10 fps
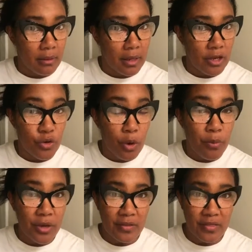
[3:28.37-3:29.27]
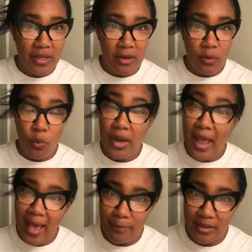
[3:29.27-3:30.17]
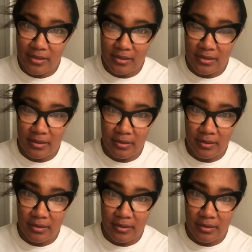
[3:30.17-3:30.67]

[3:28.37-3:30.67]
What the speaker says: and you don't put it there, what happens?